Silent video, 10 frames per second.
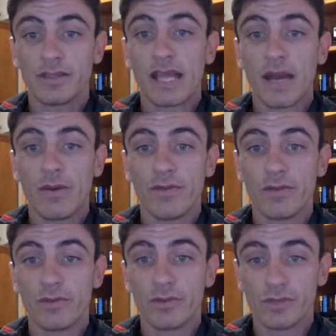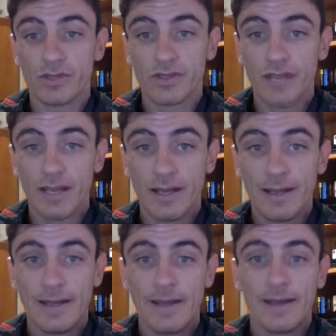to however the rules are set.
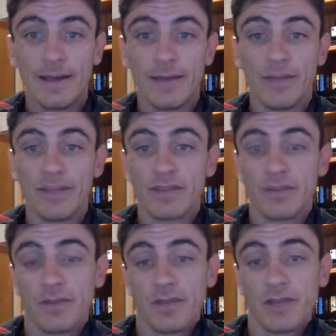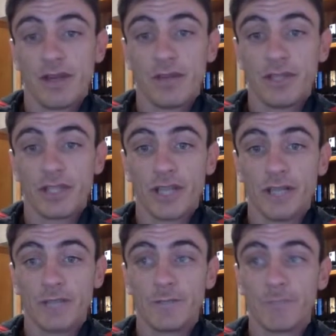That's something that can't be
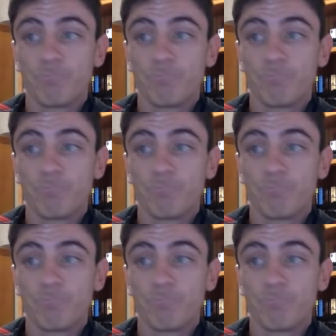changed.